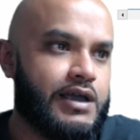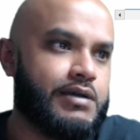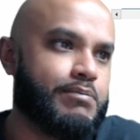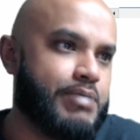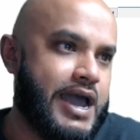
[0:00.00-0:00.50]

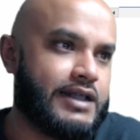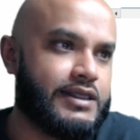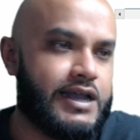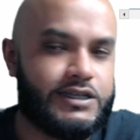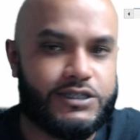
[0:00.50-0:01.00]
back
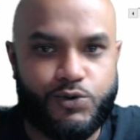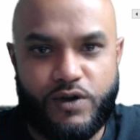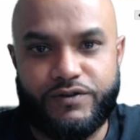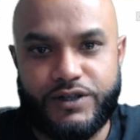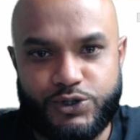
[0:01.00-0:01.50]
then is
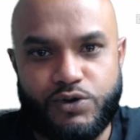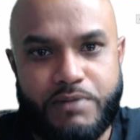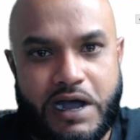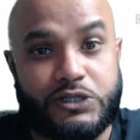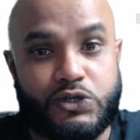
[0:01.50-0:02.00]
equivalent to
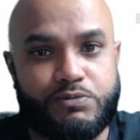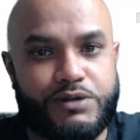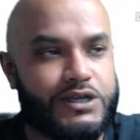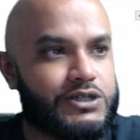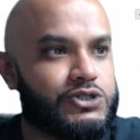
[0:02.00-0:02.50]
about $2
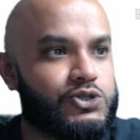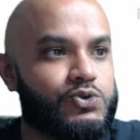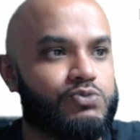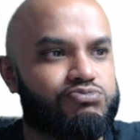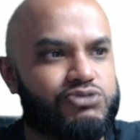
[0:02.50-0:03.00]
billion,
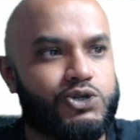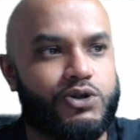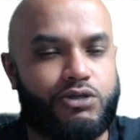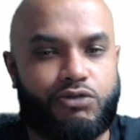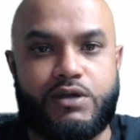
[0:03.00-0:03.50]
$2 to
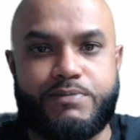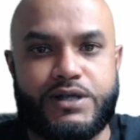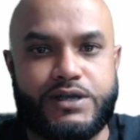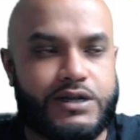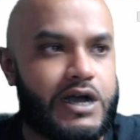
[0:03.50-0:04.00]
$3
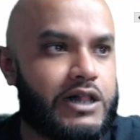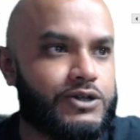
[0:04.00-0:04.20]
billion